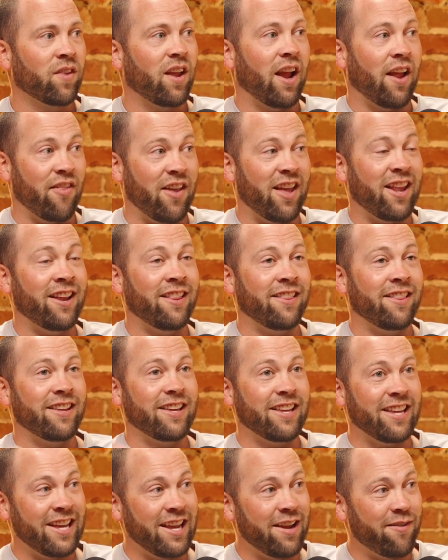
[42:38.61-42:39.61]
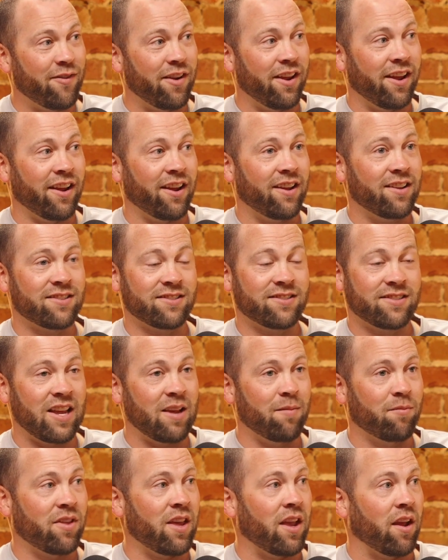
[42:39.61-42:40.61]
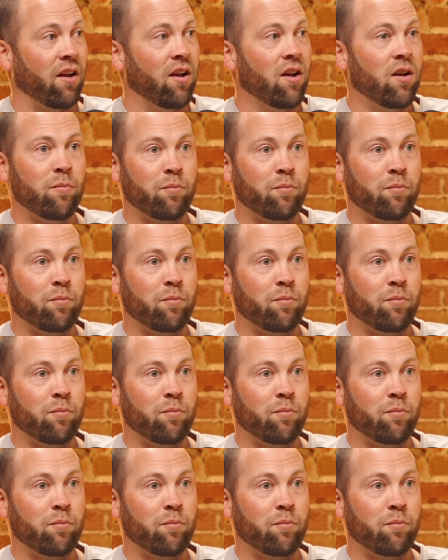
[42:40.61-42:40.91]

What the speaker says: And then in the evening, same thing.